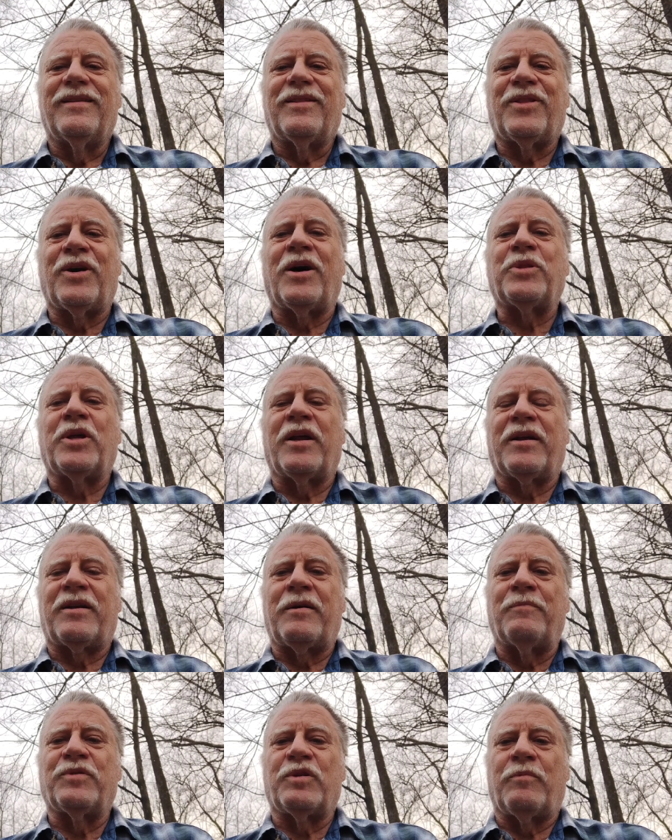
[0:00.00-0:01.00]
thought that
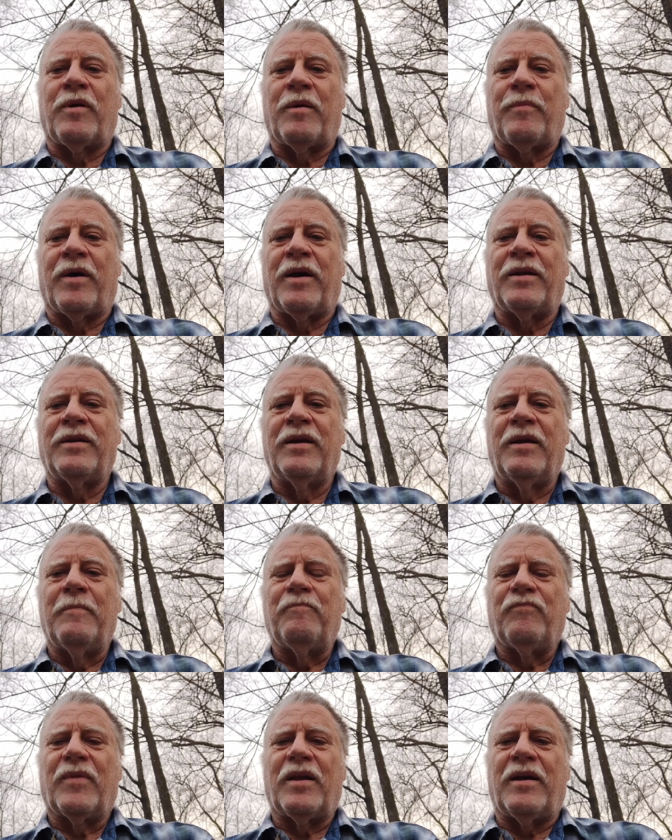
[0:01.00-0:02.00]
comes to my mind,
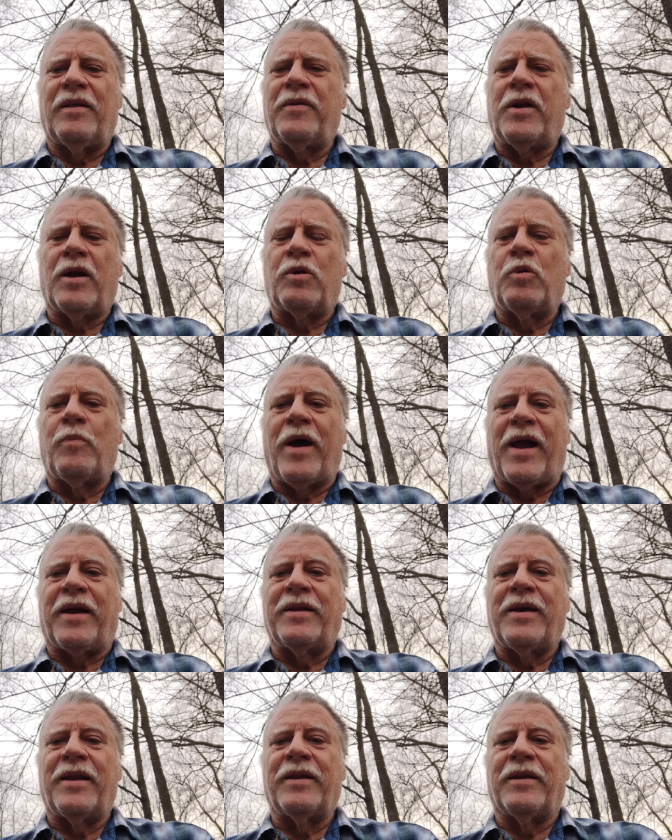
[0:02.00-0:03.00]
and then I'll go back
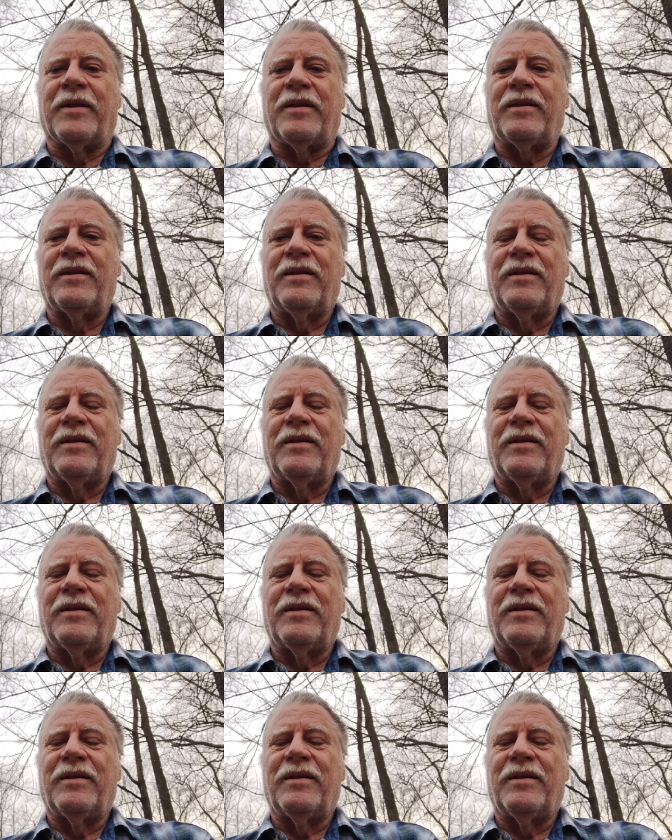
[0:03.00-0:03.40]
and edit it